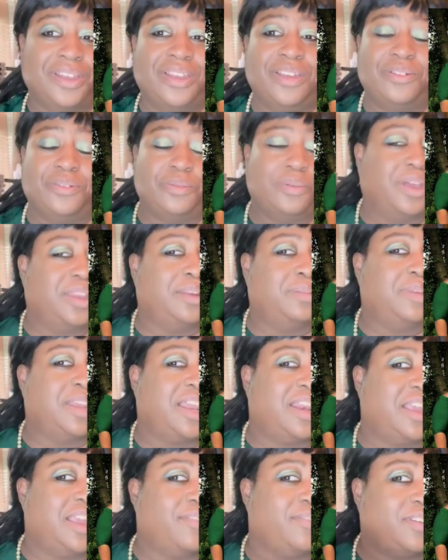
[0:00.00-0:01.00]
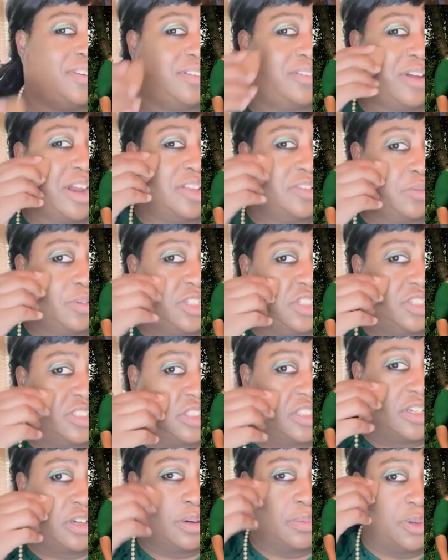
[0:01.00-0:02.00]
we wound up not having the graduation
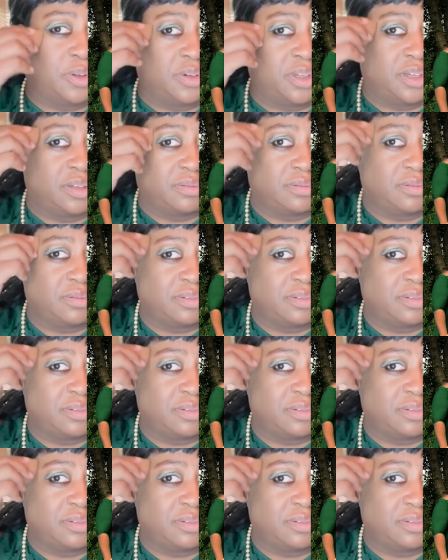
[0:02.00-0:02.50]
ceremony.